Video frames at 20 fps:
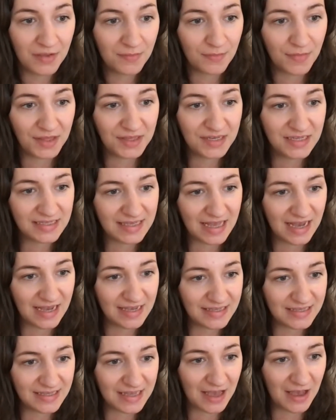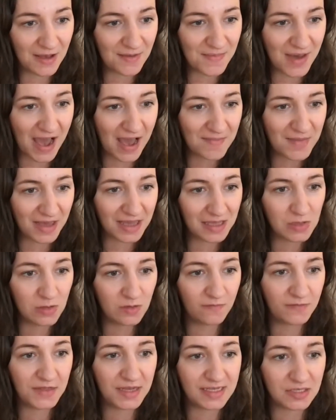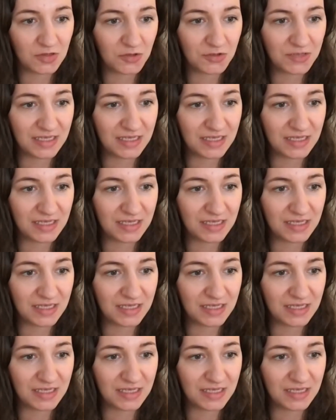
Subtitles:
Melanie says, hi Becky, love this, holding